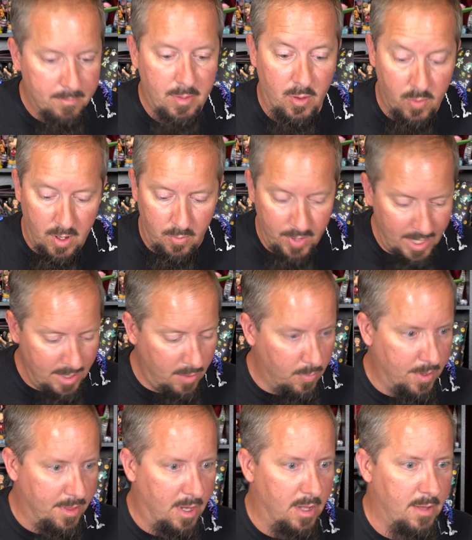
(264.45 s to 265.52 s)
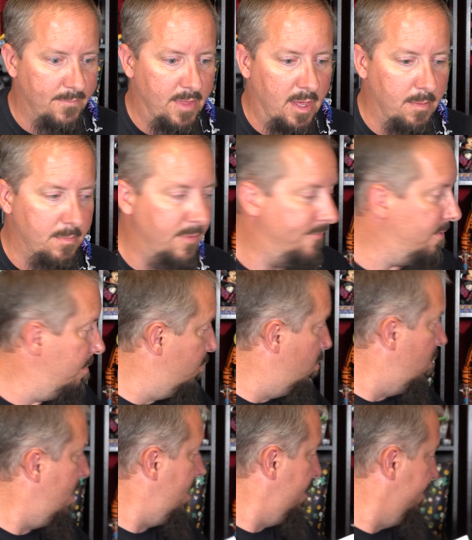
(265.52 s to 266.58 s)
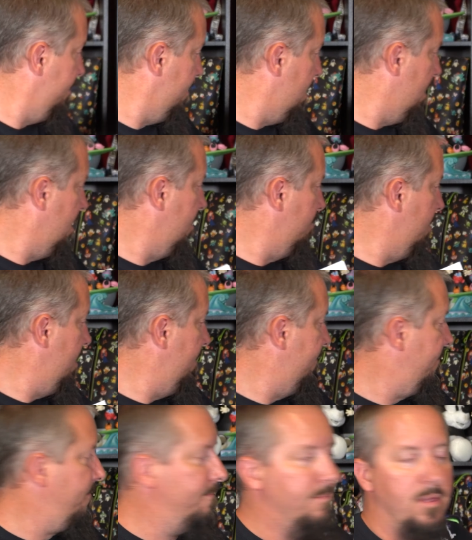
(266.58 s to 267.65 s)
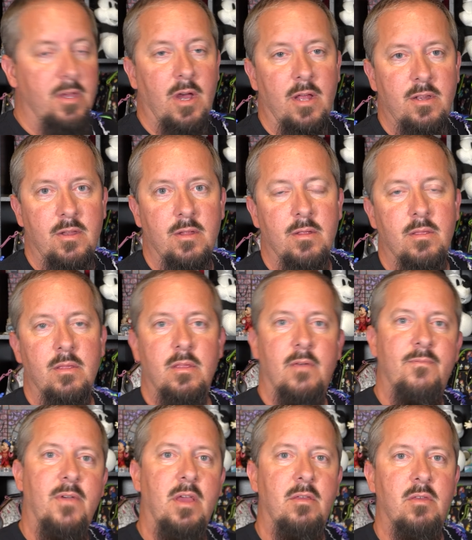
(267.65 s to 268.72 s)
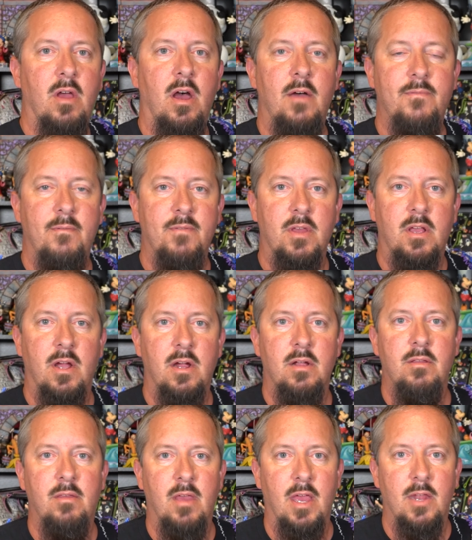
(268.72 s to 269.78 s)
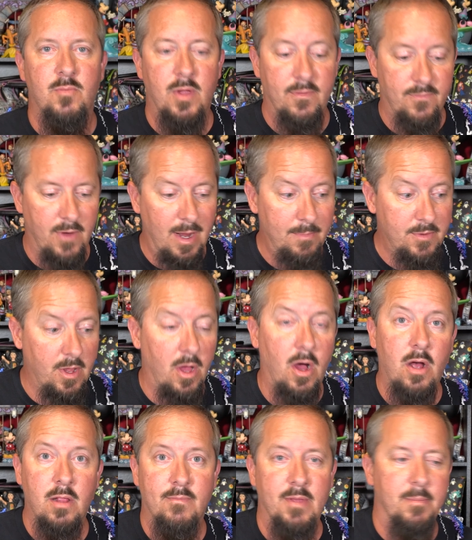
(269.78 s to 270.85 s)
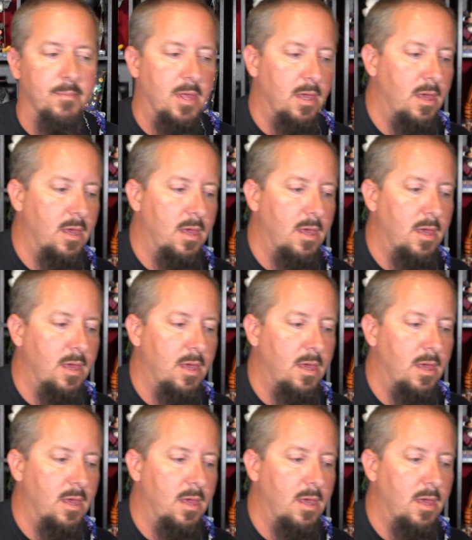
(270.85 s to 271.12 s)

But what we did with all of them from Walt is we cut the face off of the cards and we framed all of them.